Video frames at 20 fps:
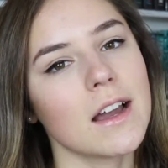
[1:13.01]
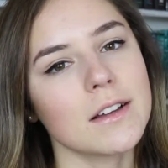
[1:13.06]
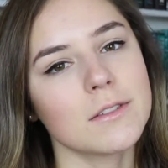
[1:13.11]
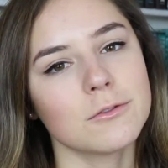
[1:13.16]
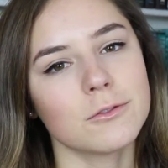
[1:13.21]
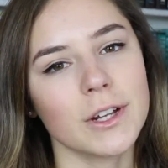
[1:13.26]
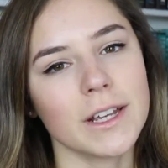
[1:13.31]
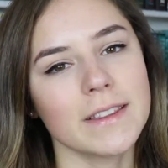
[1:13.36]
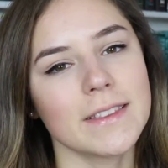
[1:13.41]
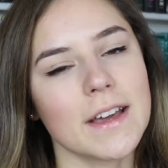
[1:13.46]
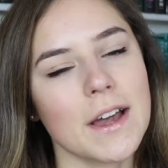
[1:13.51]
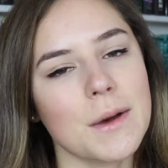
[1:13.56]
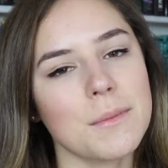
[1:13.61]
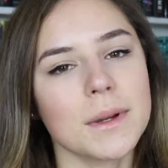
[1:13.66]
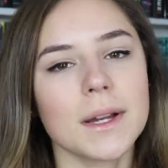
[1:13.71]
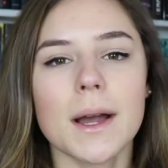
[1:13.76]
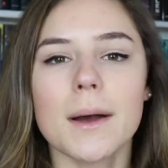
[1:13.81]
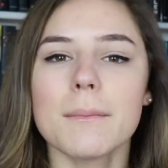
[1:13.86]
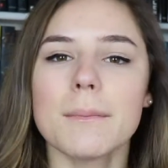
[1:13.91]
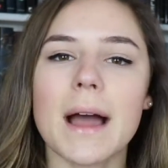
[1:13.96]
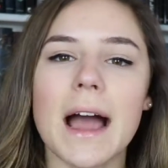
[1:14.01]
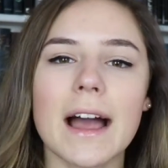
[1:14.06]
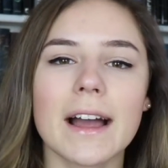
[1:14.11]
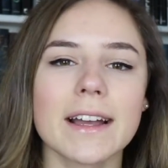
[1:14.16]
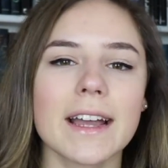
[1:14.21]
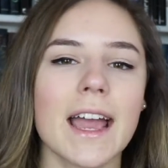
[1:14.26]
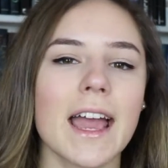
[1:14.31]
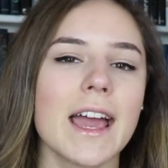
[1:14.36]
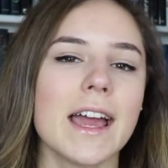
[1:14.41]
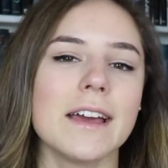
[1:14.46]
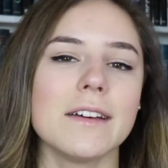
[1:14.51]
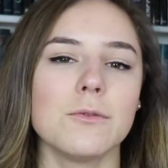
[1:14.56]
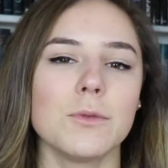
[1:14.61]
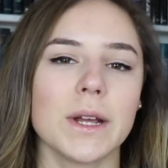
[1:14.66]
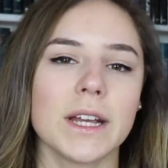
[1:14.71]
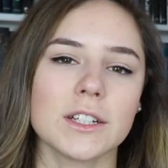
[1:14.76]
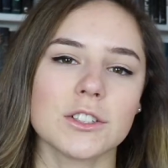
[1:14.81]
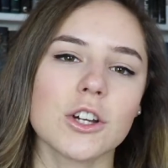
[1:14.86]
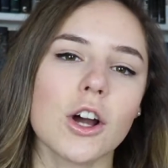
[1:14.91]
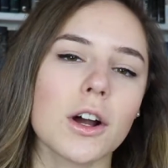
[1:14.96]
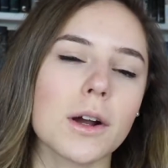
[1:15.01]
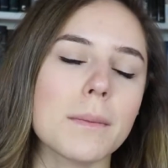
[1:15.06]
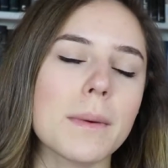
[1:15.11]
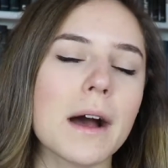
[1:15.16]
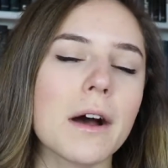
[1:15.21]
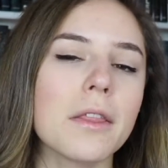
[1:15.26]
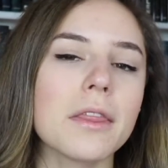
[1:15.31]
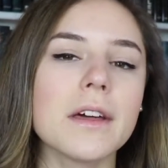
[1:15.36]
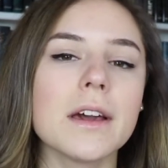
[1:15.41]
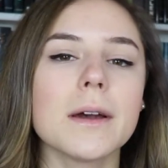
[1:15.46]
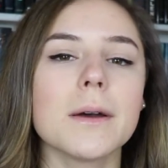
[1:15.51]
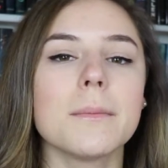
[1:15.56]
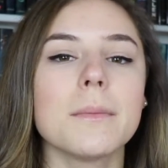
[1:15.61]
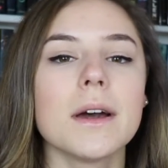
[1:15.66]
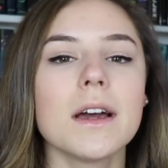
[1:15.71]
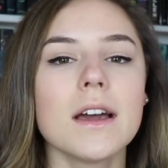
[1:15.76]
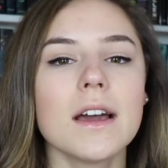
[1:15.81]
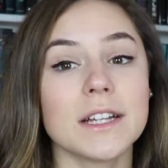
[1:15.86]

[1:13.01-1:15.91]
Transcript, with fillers: Read them, come back, and we can talk about them.